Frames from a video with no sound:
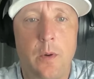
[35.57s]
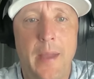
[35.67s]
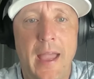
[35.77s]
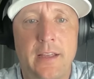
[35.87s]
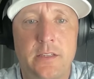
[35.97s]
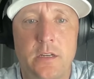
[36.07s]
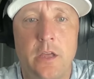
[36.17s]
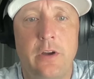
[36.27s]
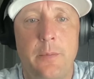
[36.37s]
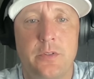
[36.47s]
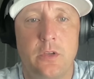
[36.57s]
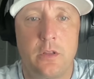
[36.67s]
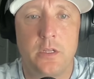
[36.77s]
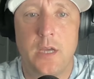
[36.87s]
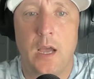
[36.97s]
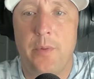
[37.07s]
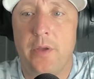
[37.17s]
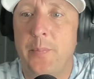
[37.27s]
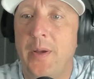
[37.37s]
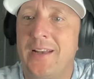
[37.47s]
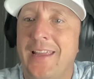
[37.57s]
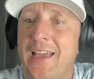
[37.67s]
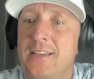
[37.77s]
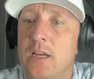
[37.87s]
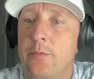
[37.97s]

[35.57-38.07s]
We're back. It's another episode of the Top Button Podcast.